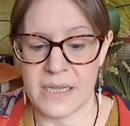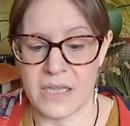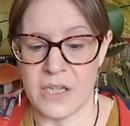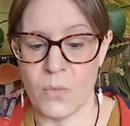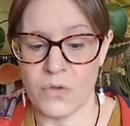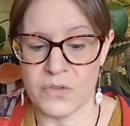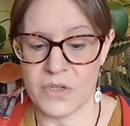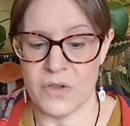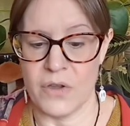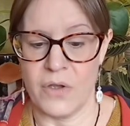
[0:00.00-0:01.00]
and you want
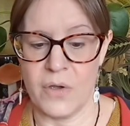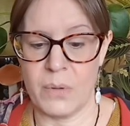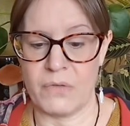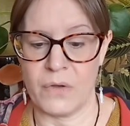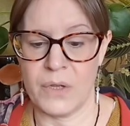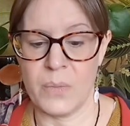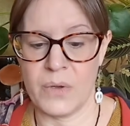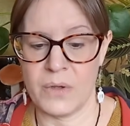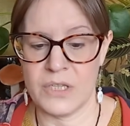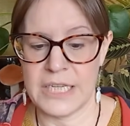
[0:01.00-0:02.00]
to know before you
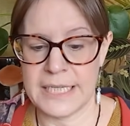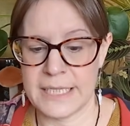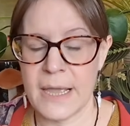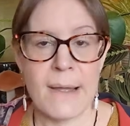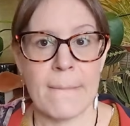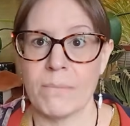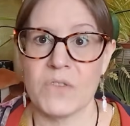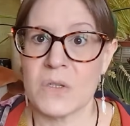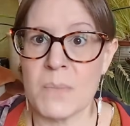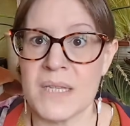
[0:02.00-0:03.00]
purchase,
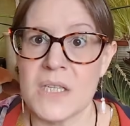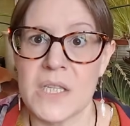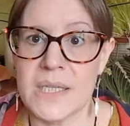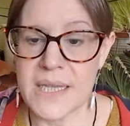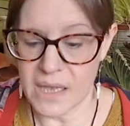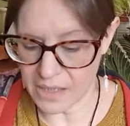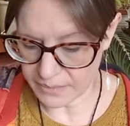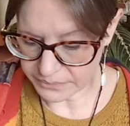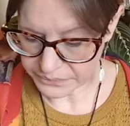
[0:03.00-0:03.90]
just message the seller.